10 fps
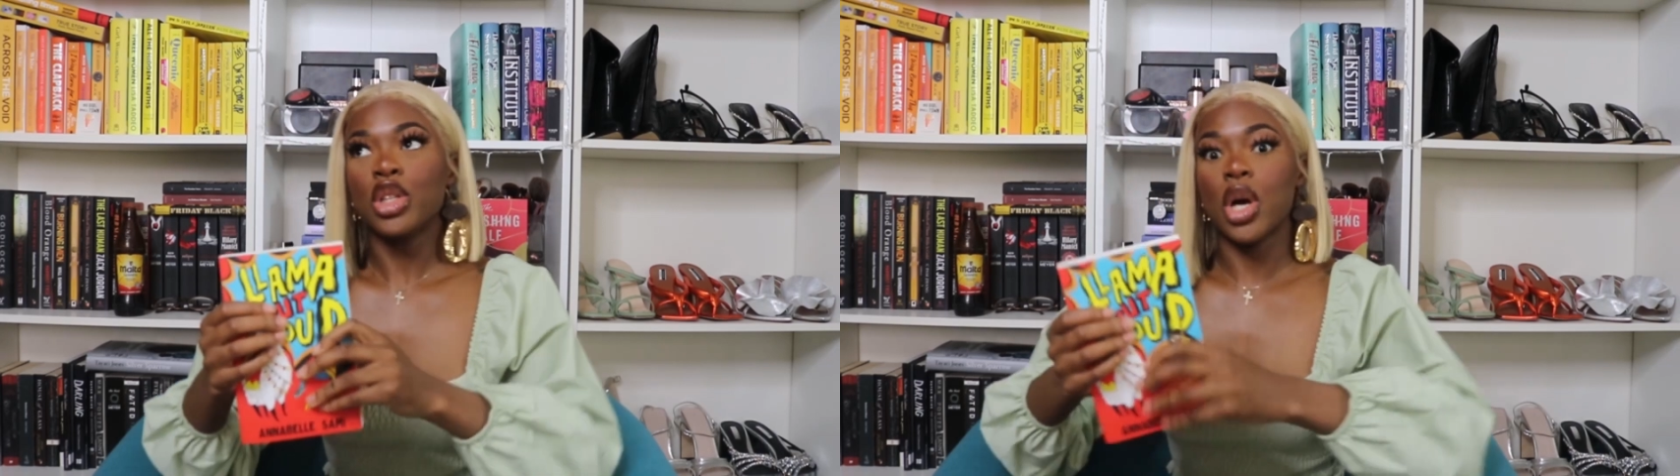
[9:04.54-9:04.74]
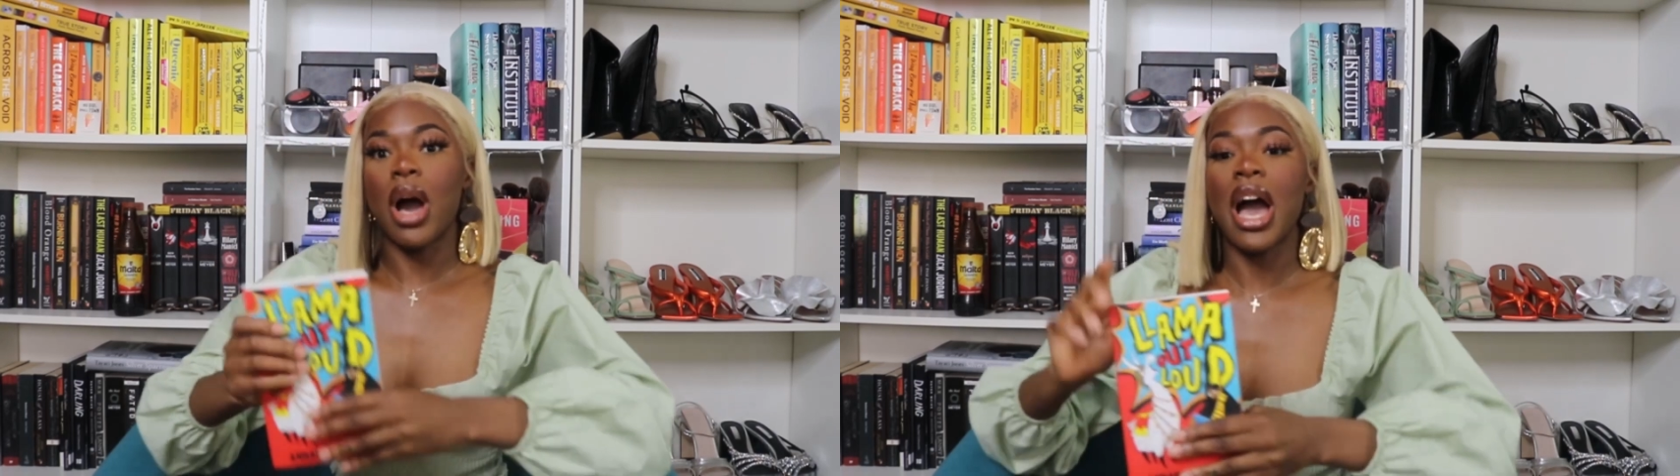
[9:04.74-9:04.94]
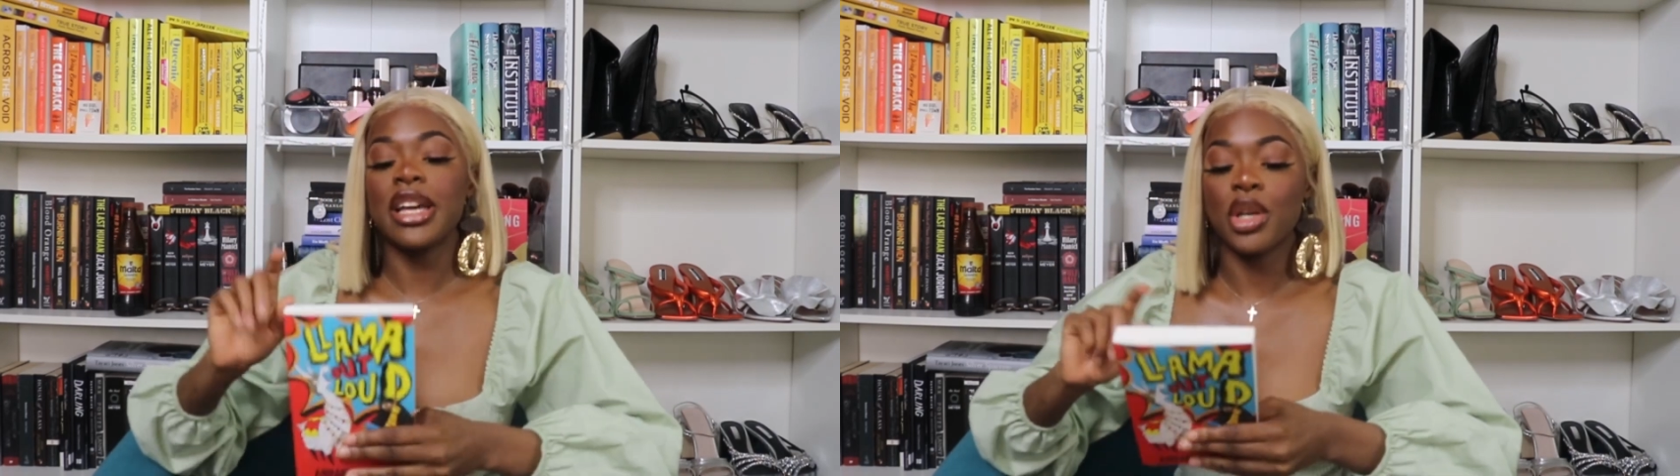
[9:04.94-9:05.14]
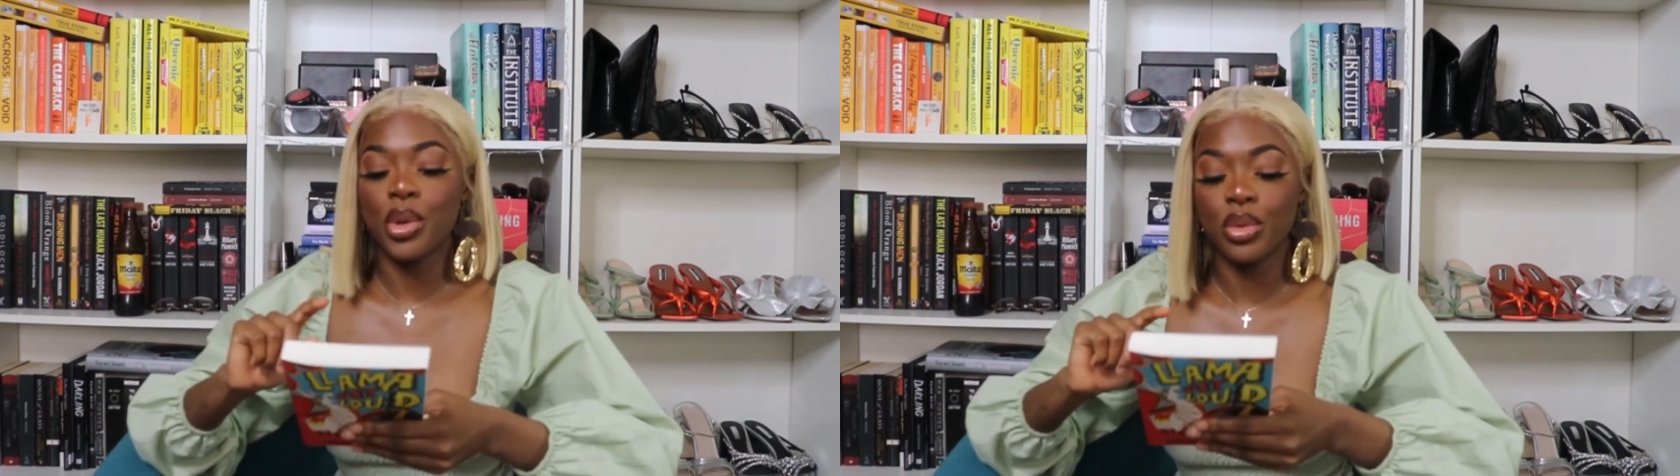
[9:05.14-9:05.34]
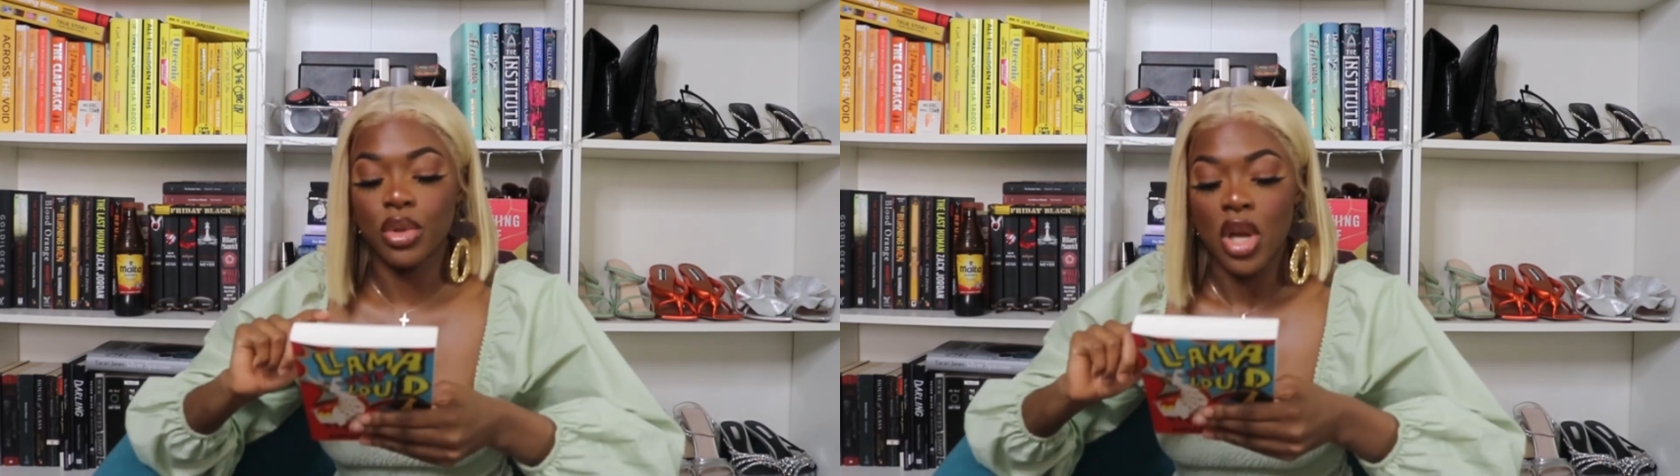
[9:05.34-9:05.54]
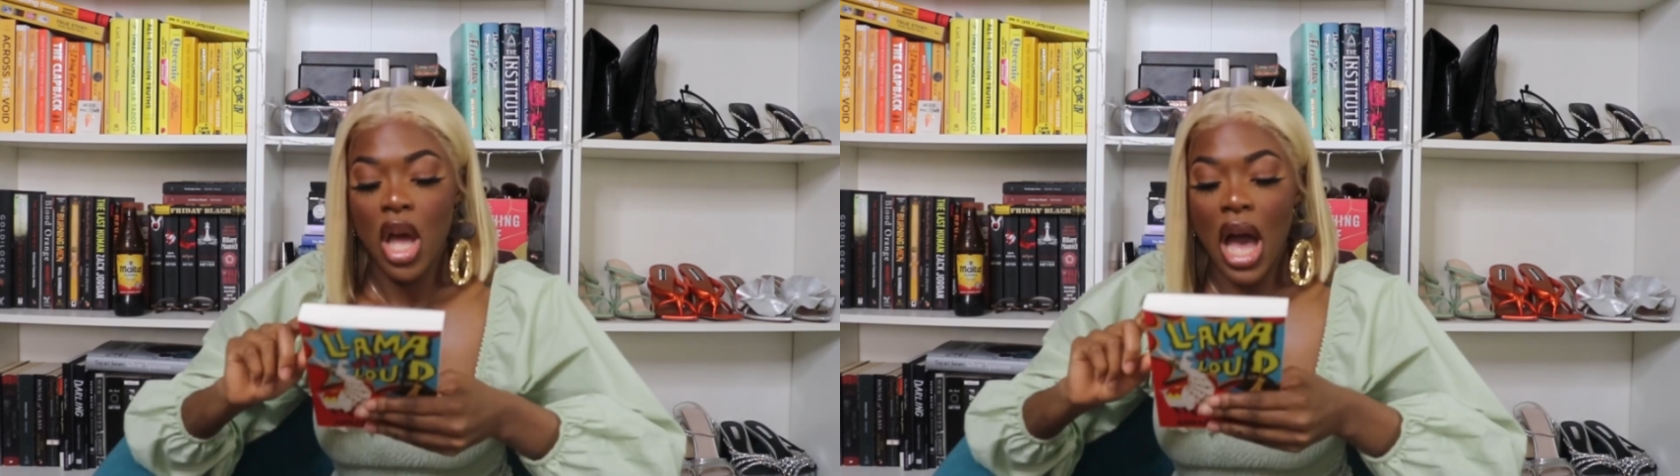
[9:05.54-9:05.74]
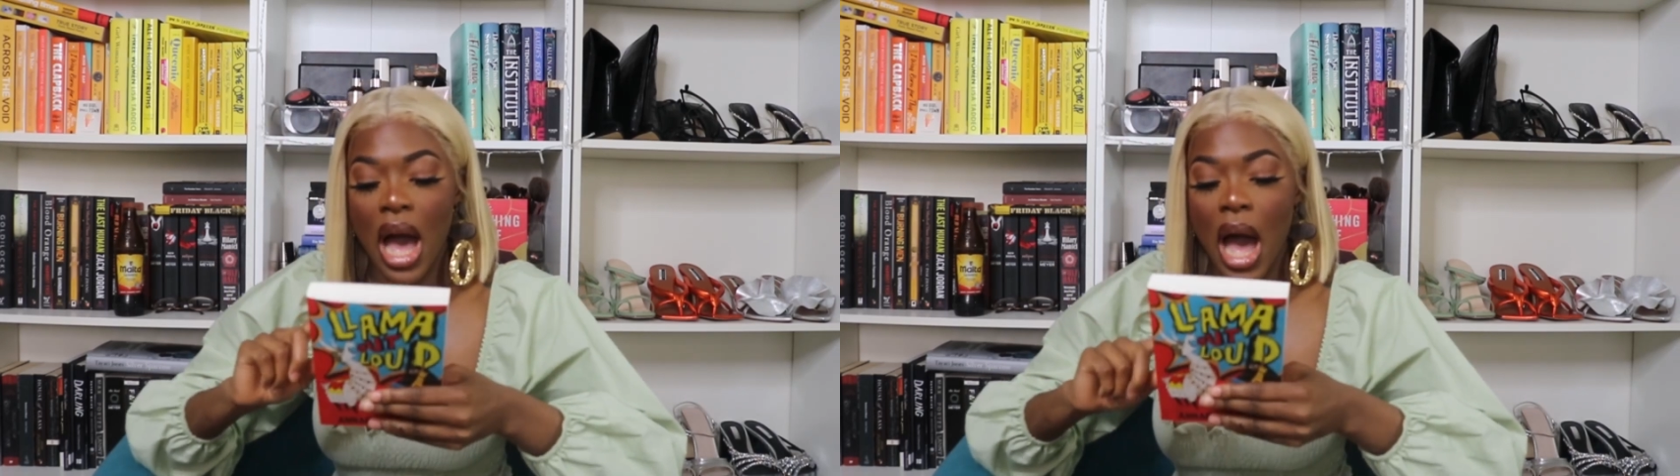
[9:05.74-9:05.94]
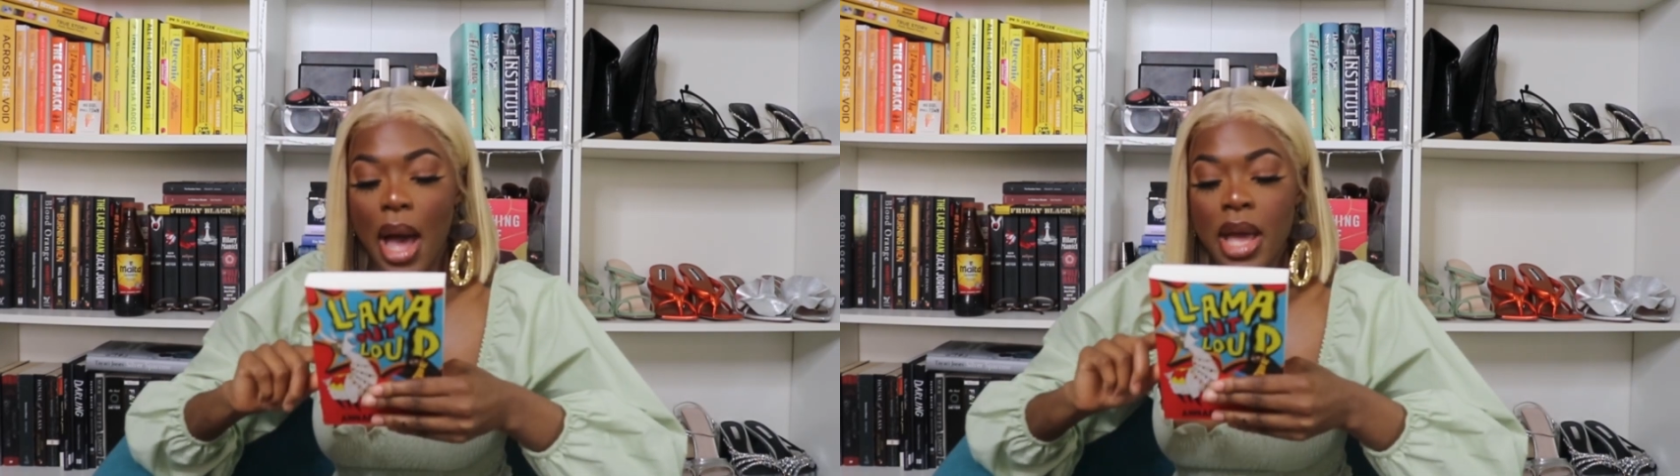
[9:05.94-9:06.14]
So I
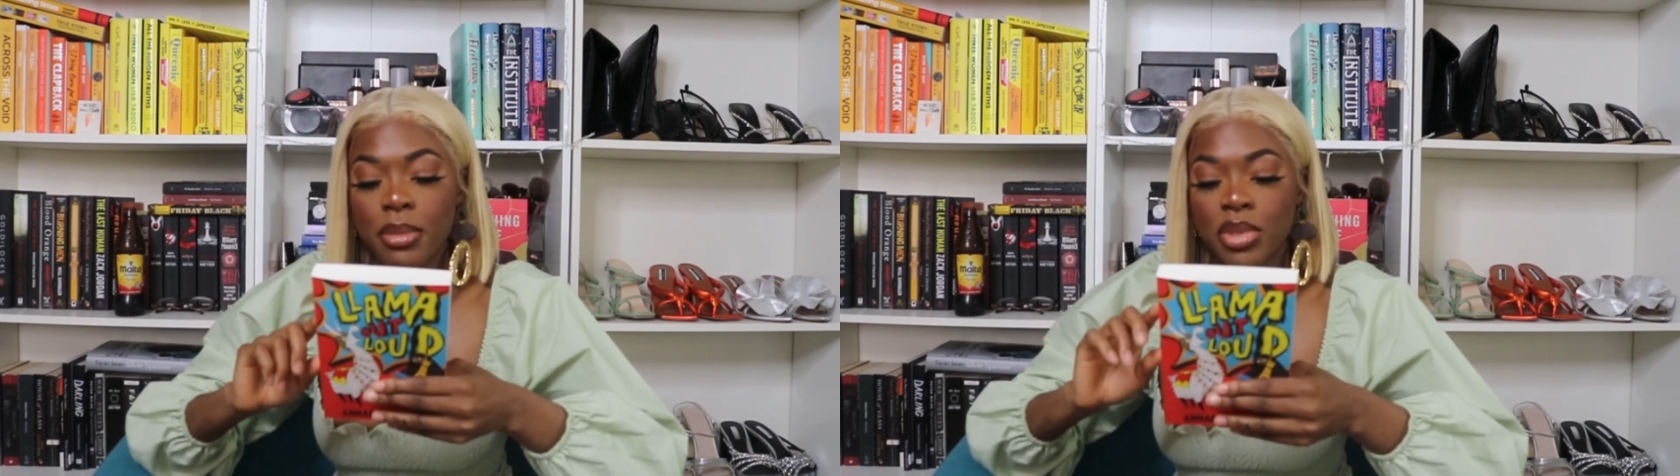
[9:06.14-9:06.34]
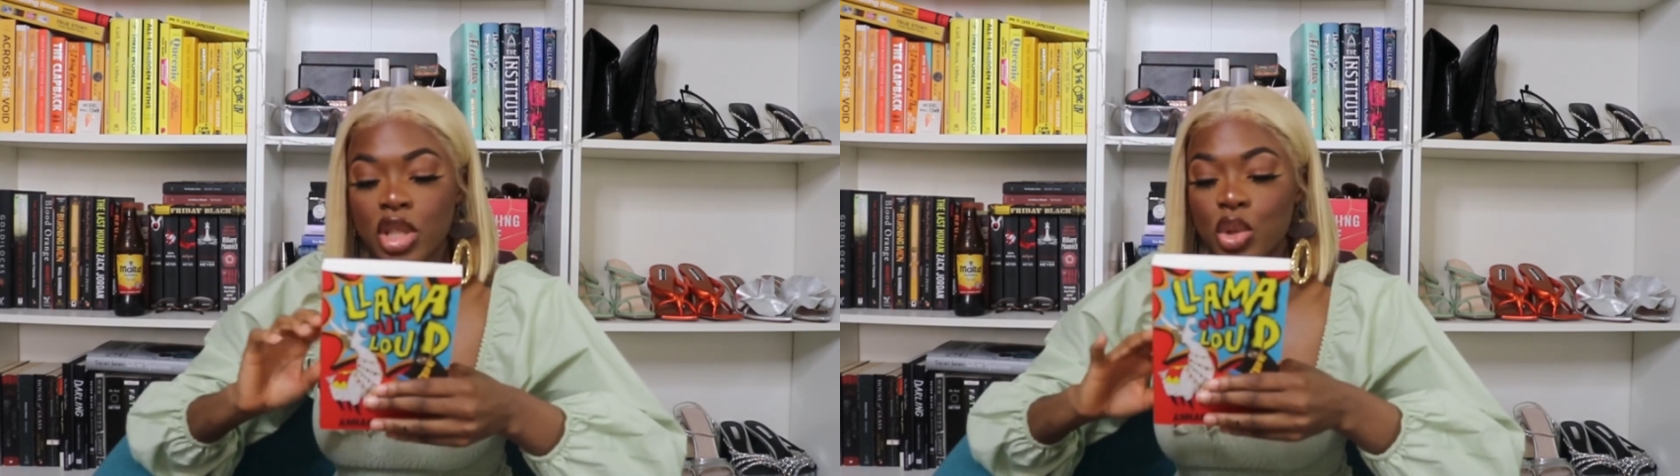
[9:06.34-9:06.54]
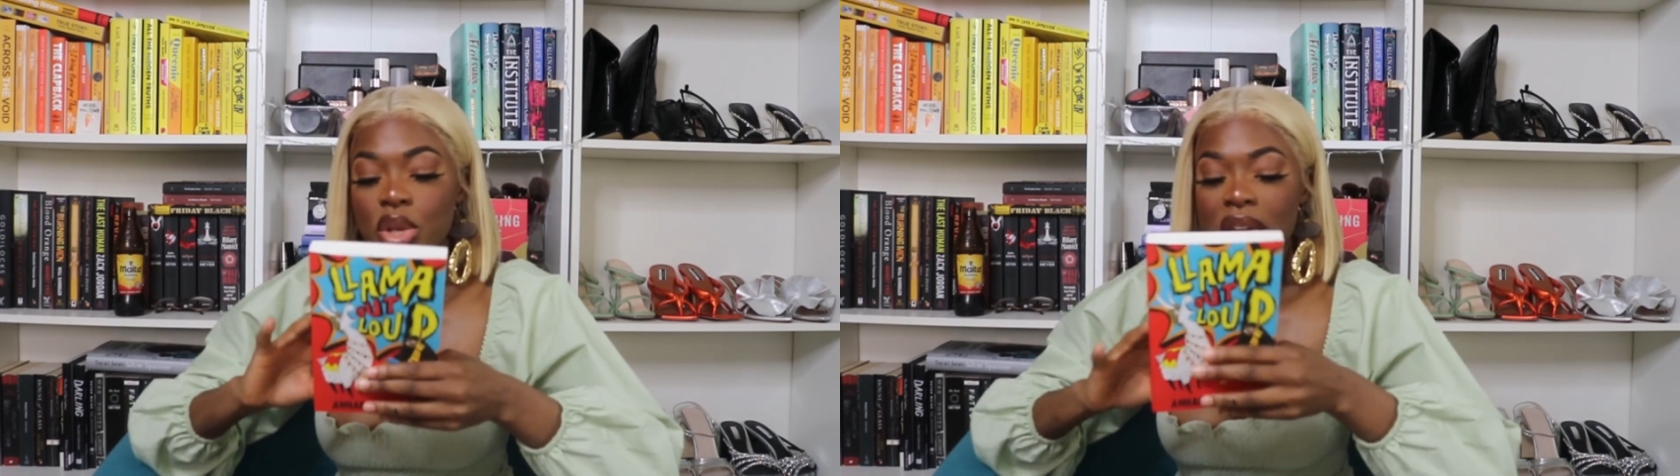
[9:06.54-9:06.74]
am still